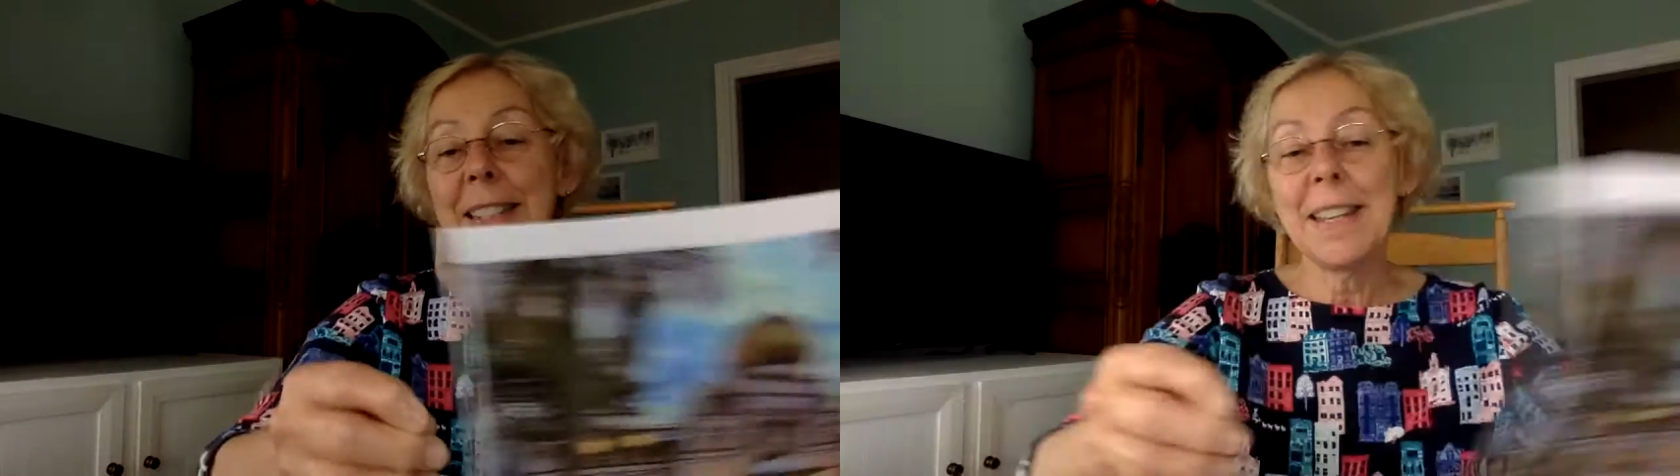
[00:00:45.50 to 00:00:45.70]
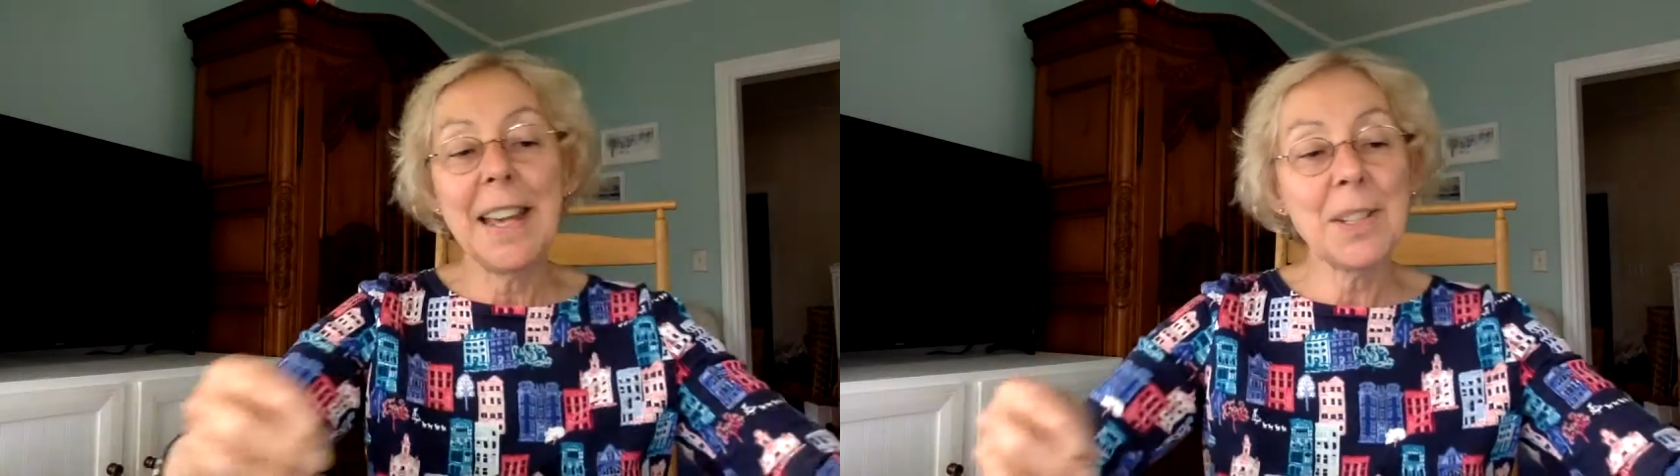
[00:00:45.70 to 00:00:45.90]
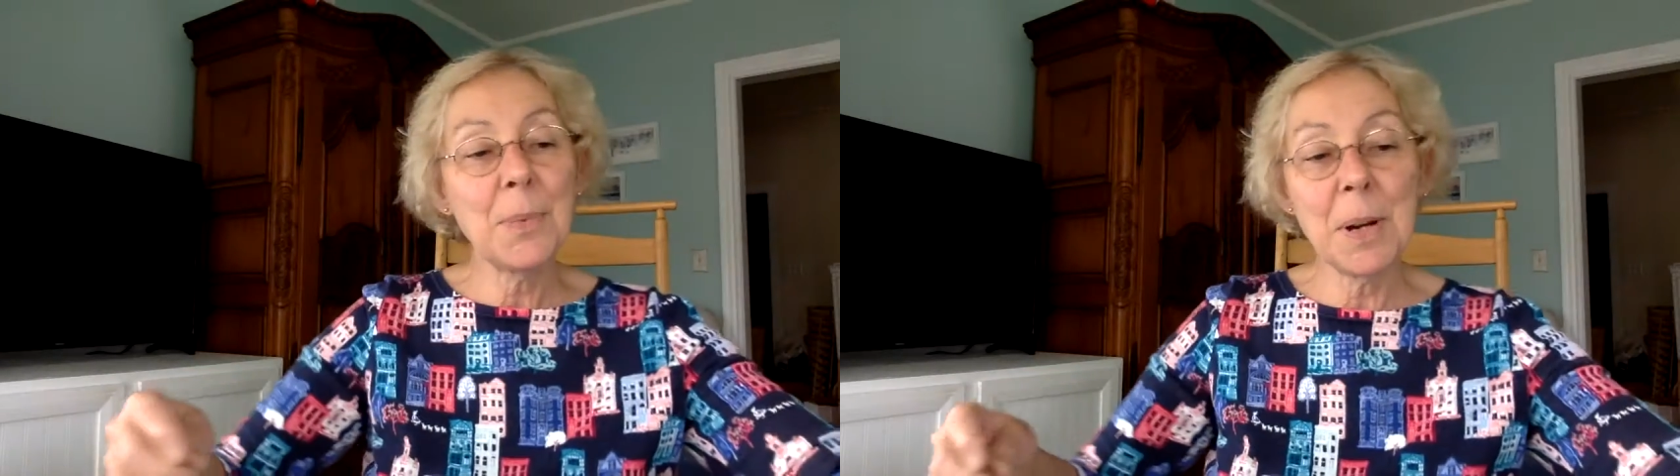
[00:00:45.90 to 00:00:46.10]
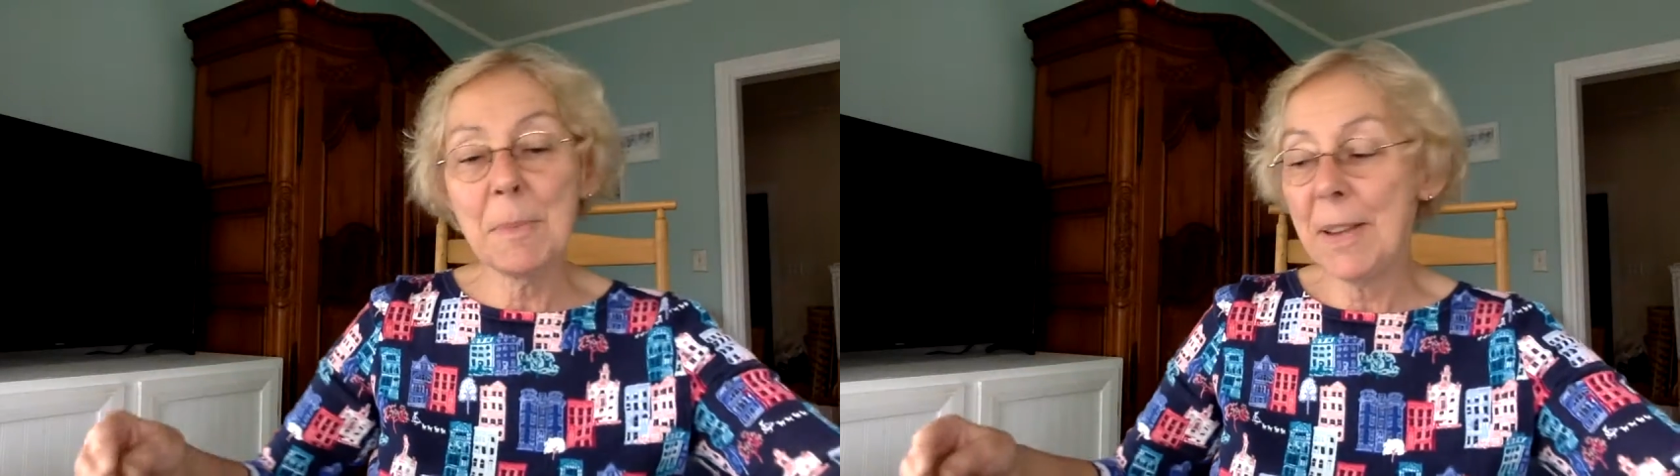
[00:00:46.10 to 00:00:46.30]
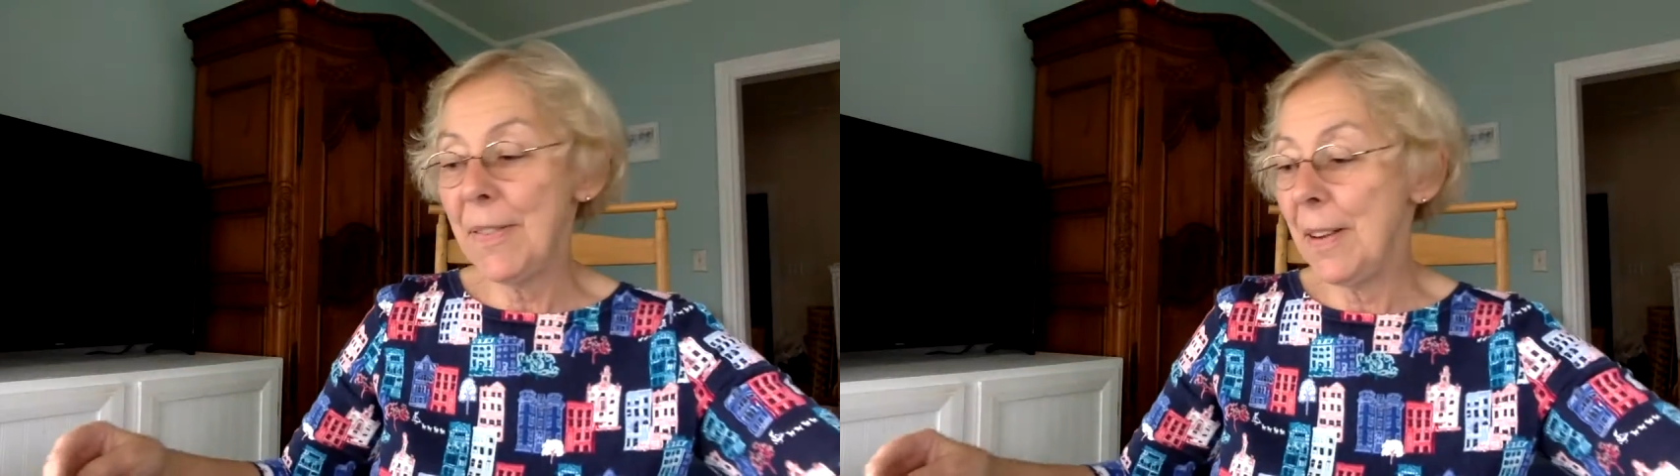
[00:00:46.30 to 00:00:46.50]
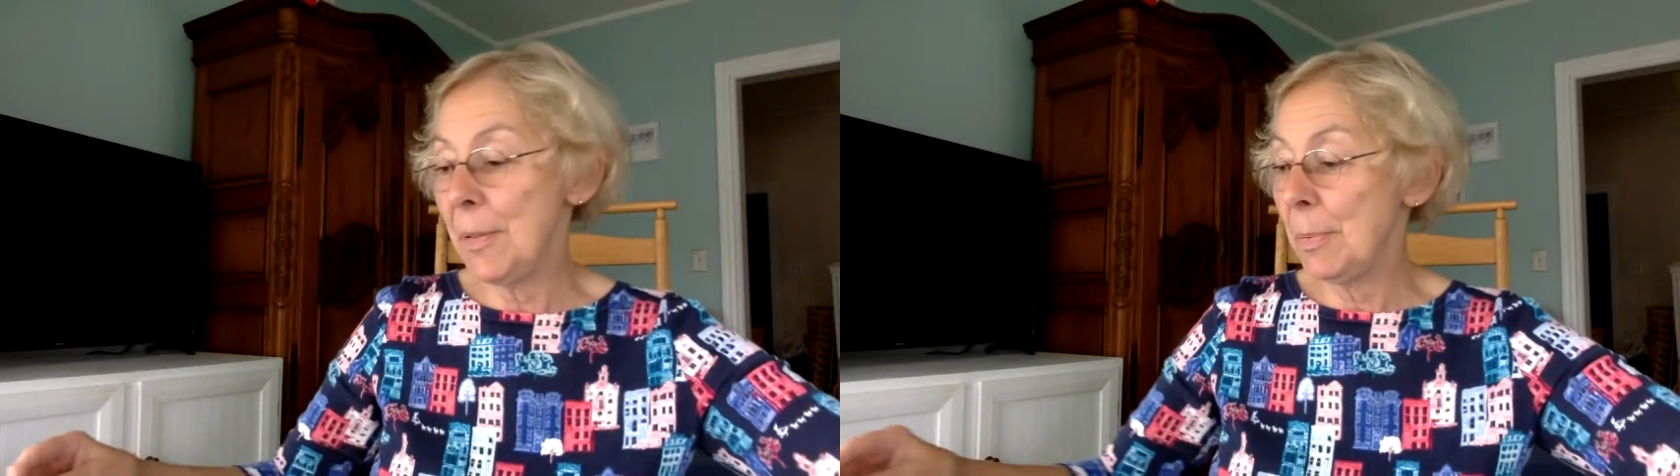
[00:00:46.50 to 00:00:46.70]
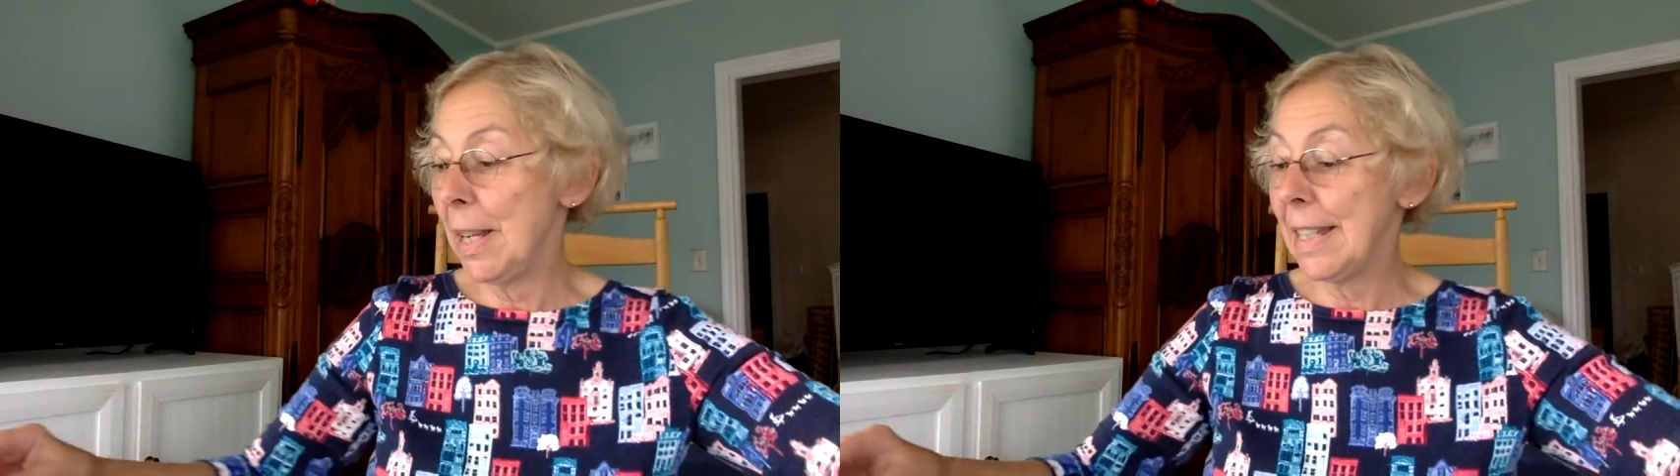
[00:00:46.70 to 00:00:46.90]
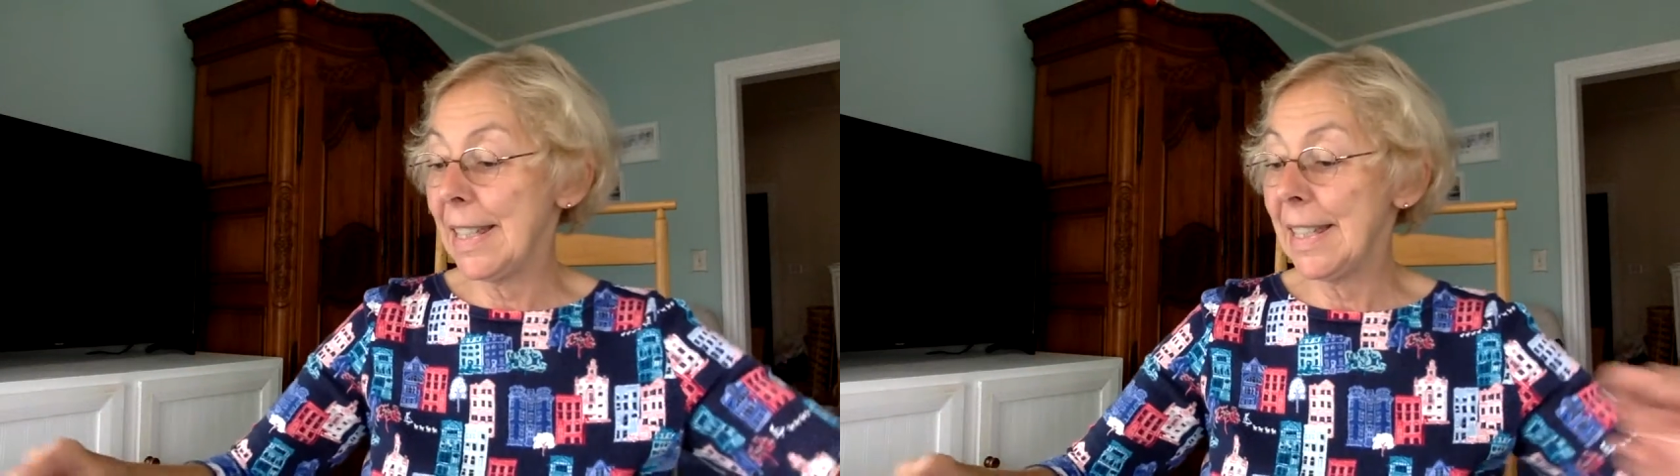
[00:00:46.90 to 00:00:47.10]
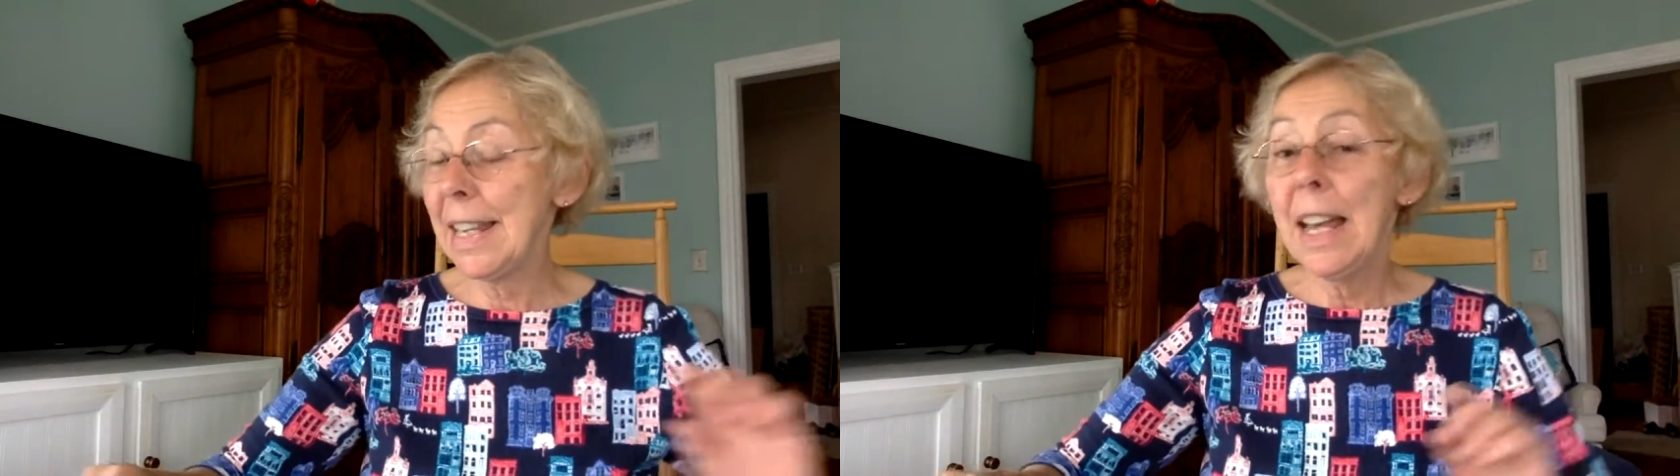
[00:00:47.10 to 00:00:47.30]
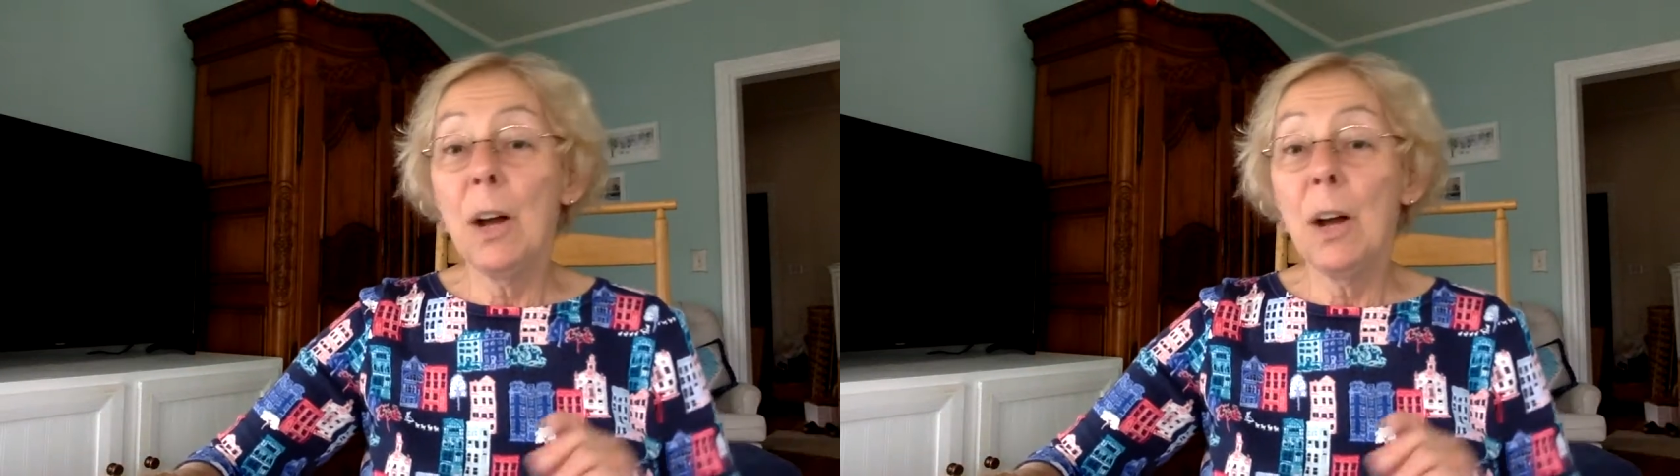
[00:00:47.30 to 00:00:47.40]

that's one of my favorite places.